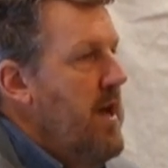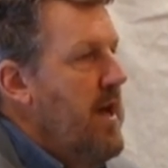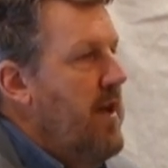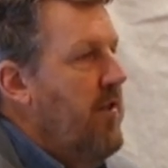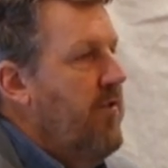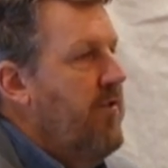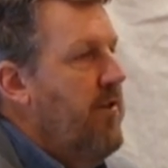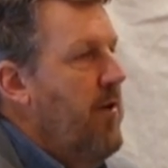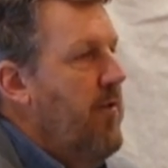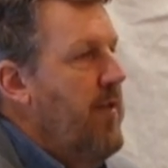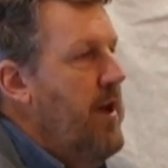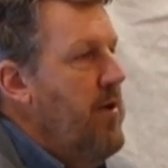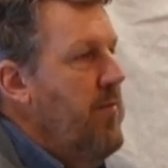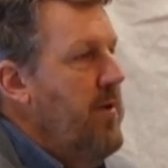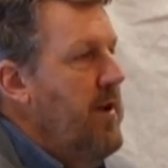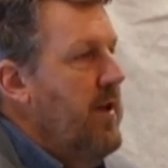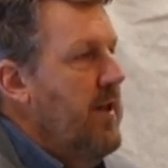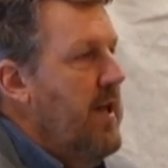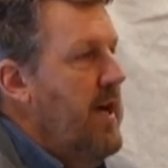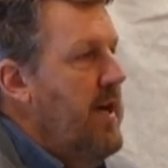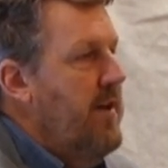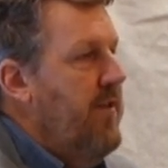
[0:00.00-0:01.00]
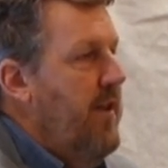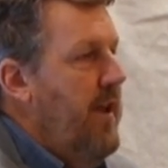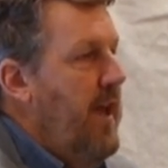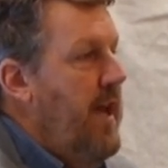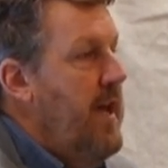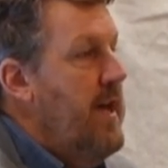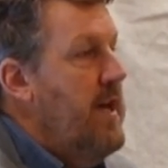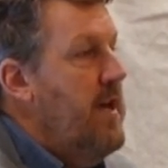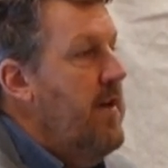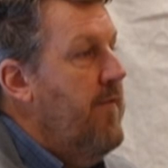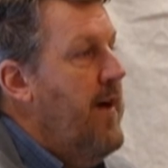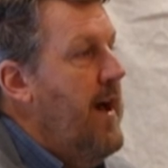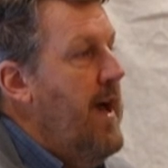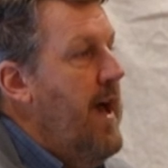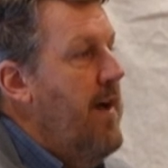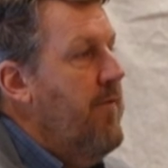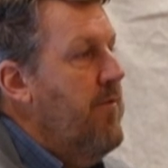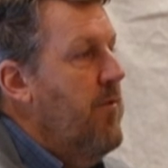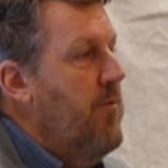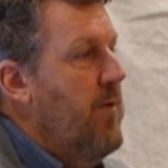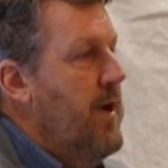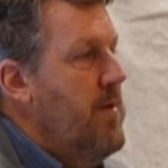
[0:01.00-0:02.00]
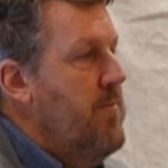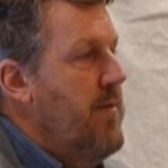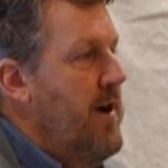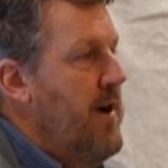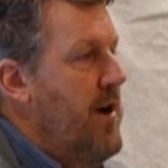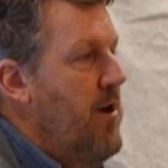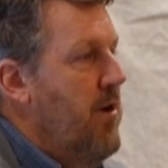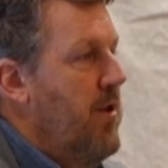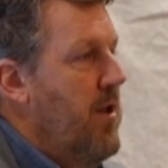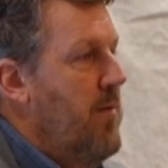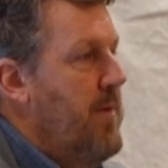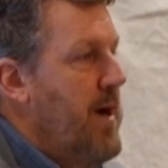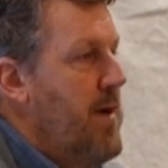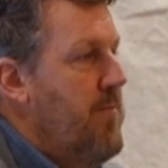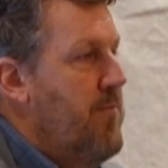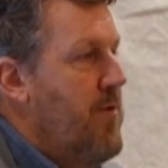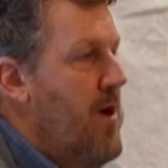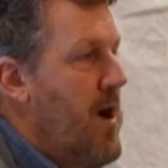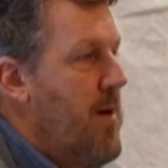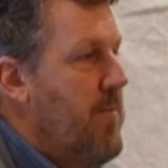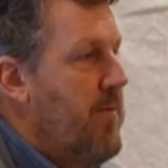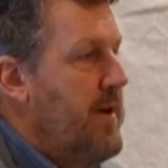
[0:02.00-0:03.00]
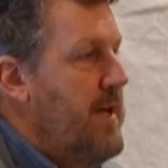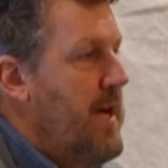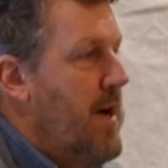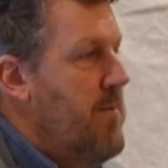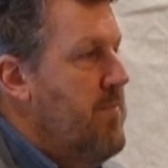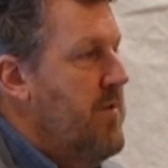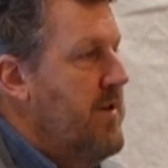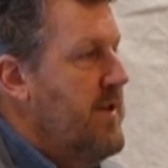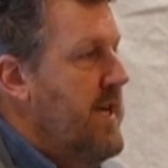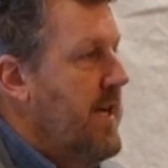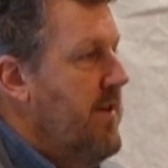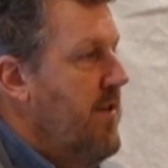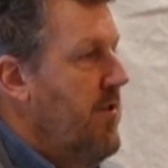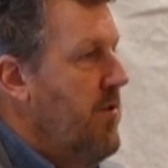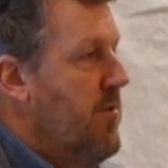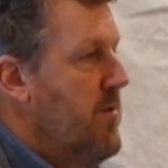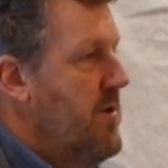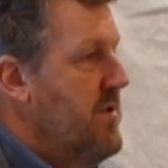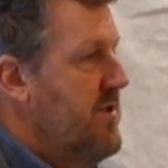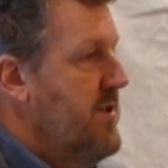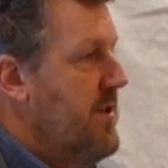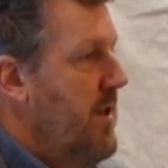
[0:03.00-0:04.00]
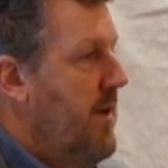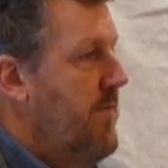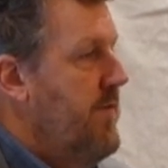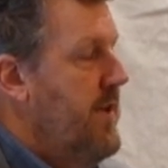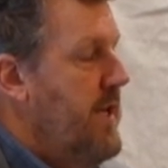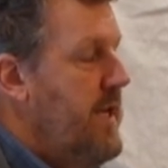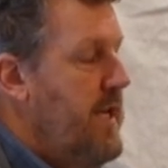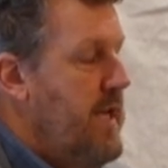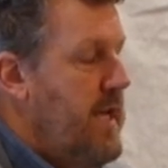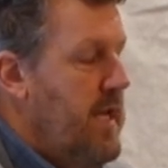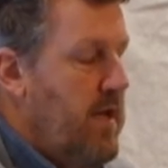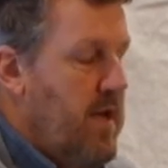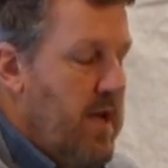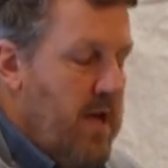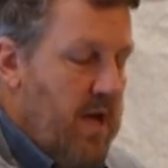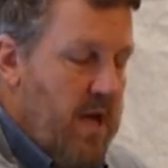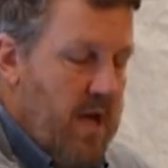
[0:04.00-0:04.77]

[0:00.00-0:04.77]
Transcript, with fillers: And so they realize that, hey, if I have a rain barrel on my property, I'm protecting the oyster I love to eat.